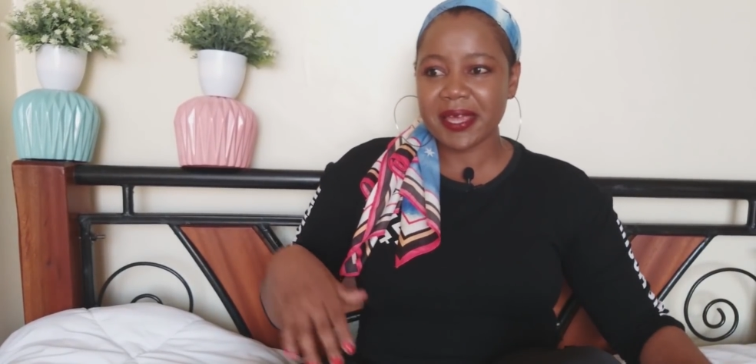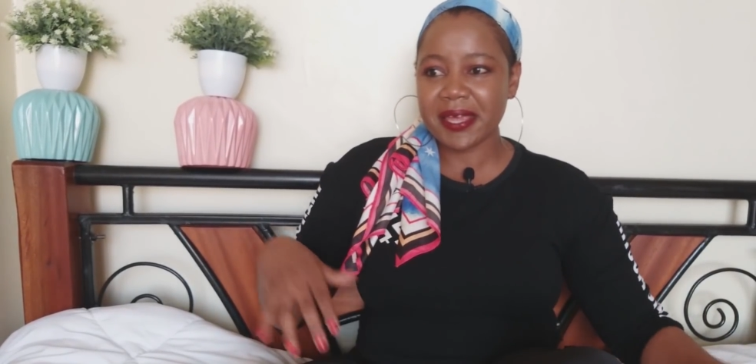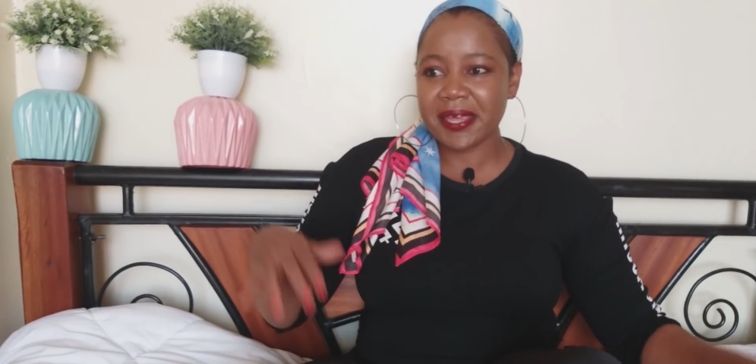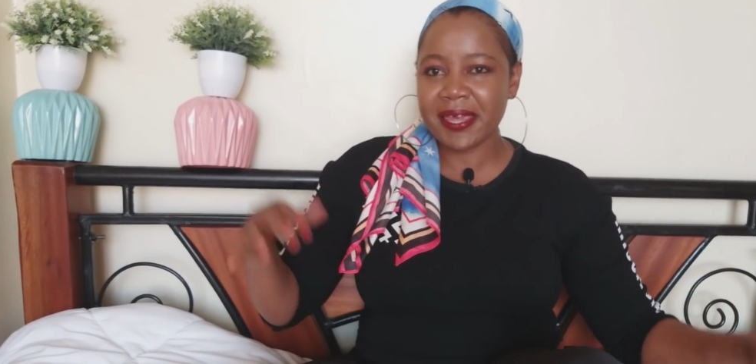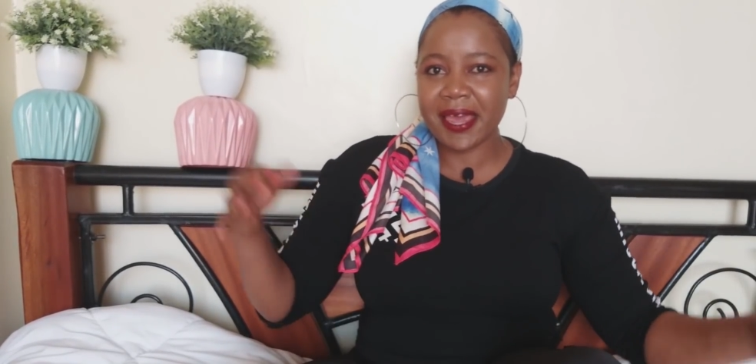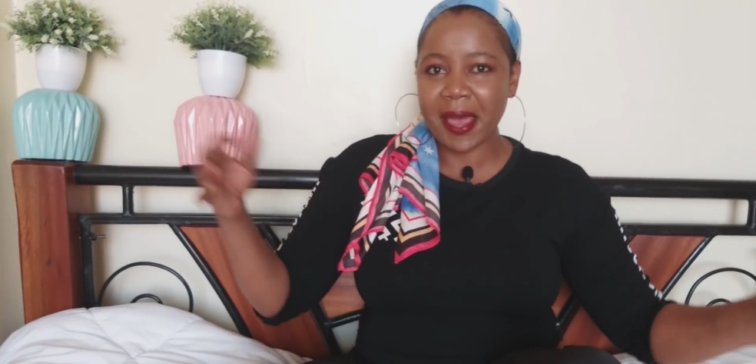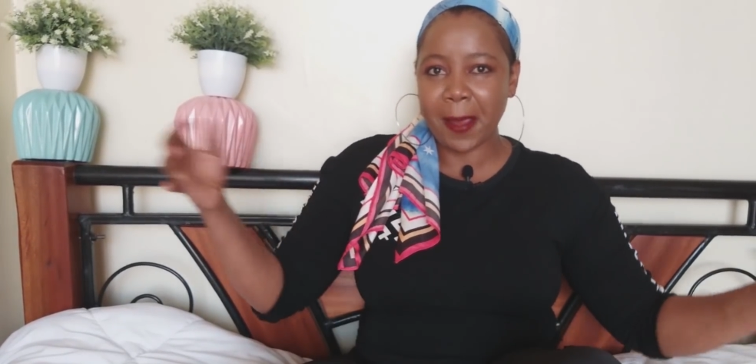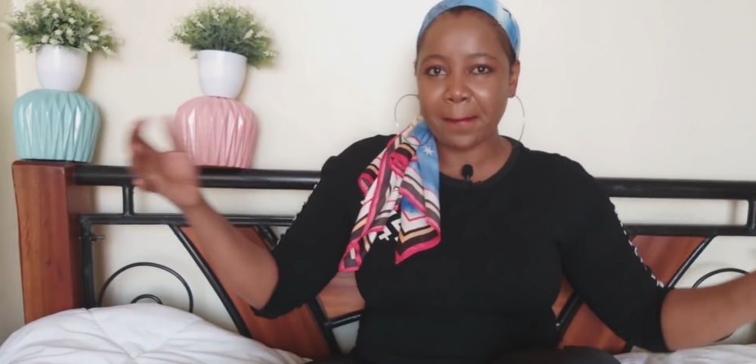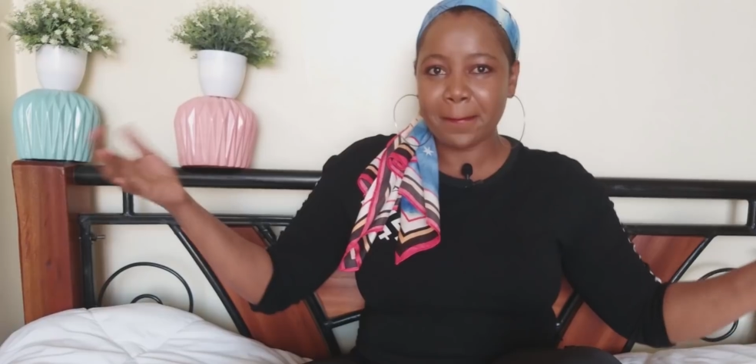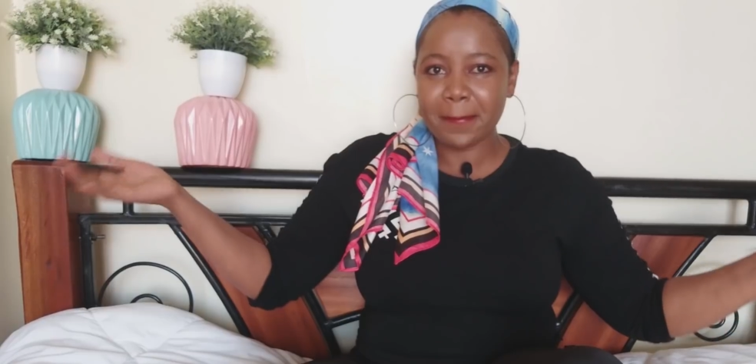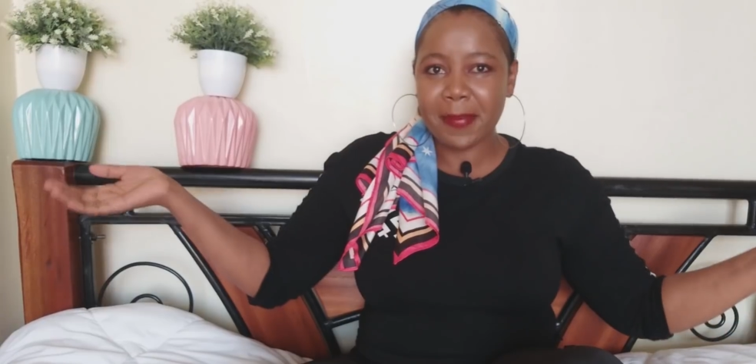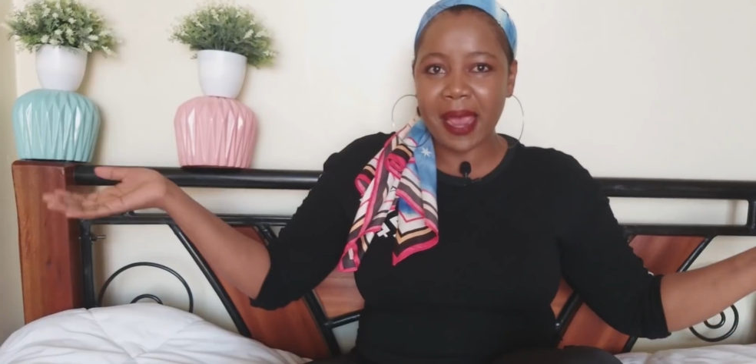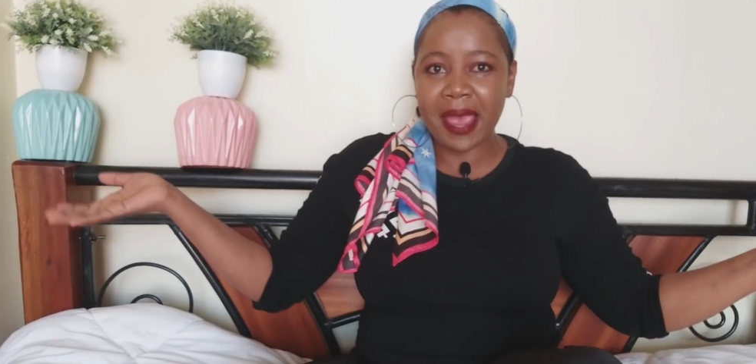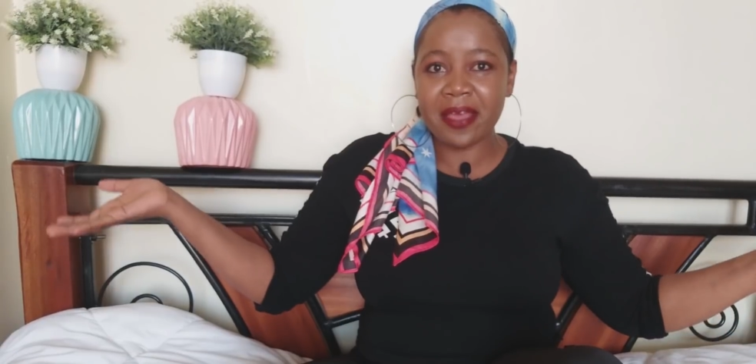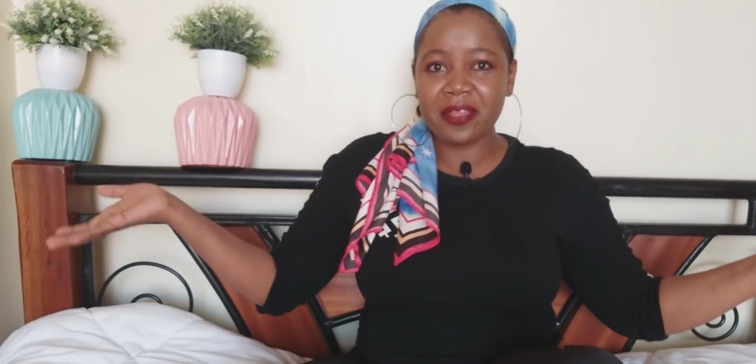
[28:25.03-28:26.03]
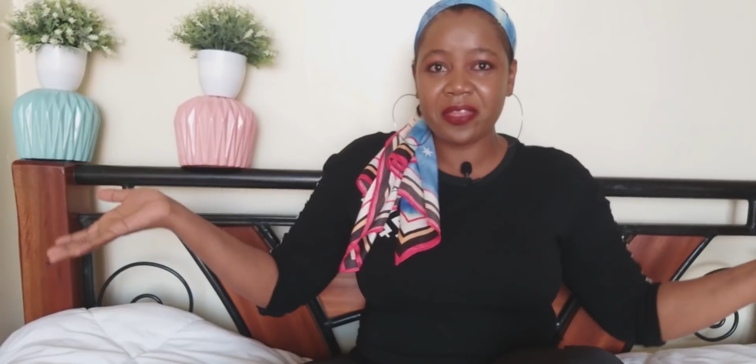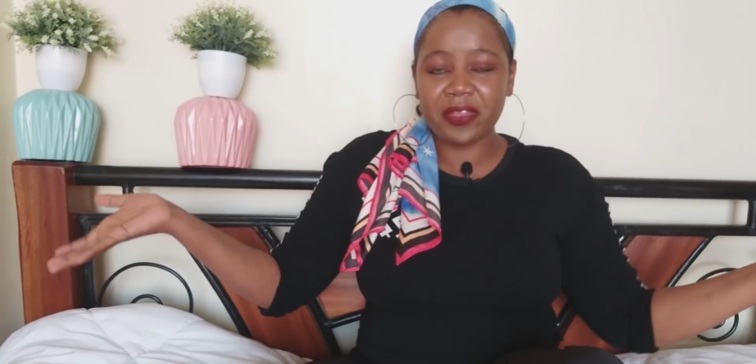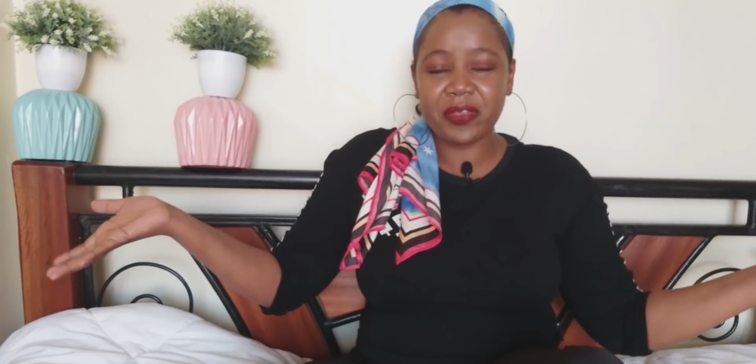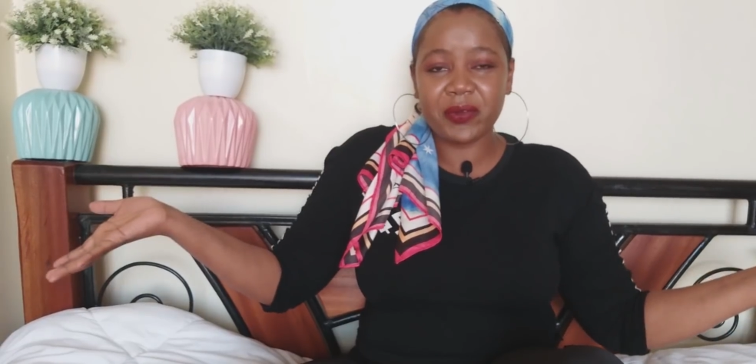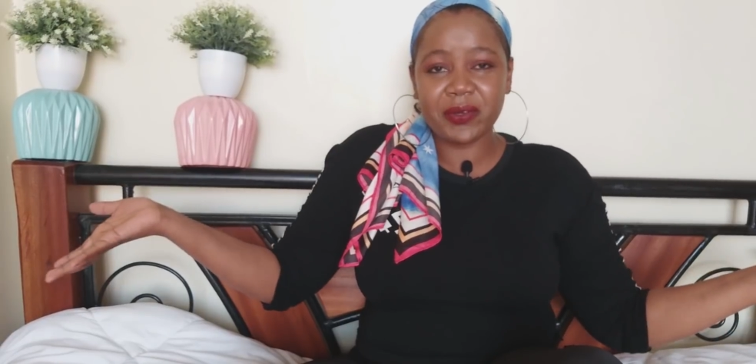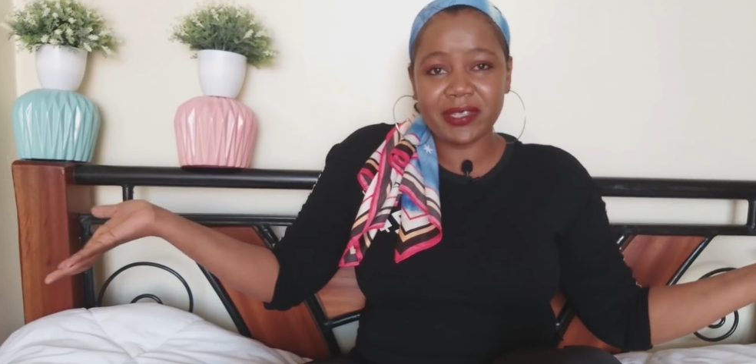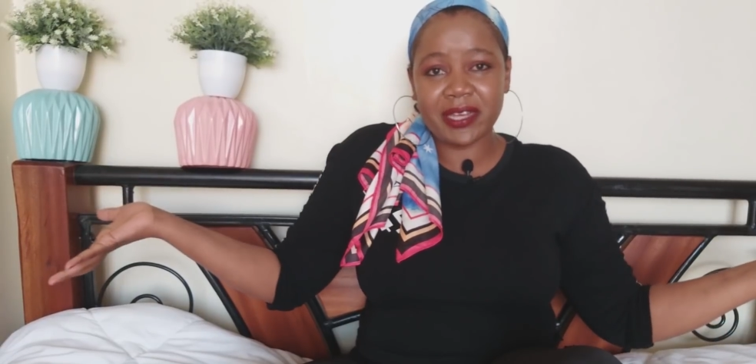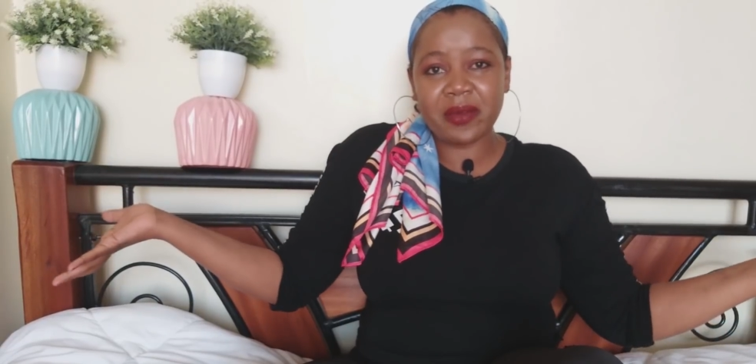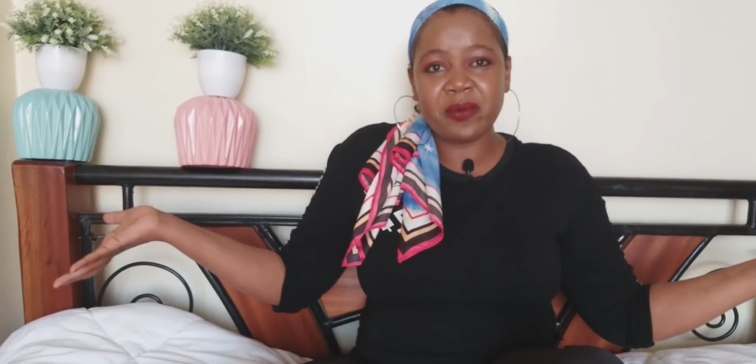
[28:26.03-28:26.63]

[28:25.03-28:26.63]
yeah I thought I